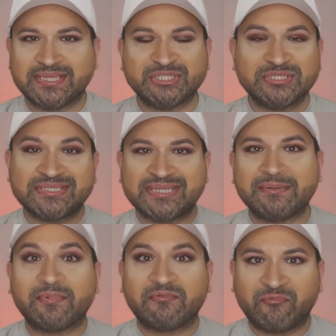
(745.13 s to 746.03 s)
it just
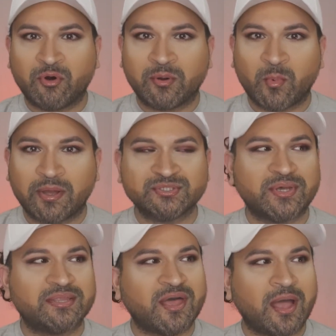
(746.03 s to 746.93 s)
didn't perform well.
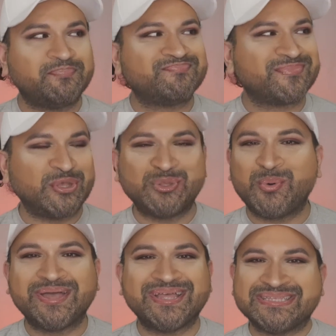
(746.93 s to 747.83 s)
So I thought, you know what?